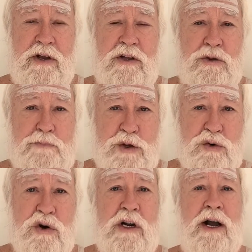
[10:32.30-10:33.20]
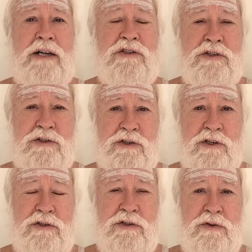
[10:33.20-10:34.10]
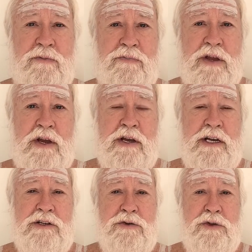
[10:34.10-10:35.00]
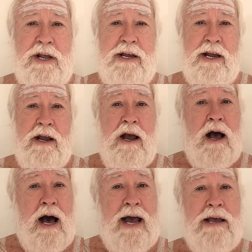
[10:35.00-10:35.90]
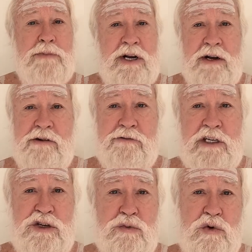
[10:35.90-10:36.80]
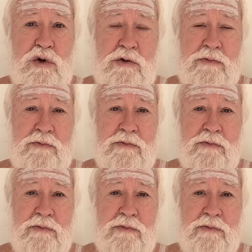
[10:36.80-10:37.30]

the pure consciousness, into thinking, I am an individual,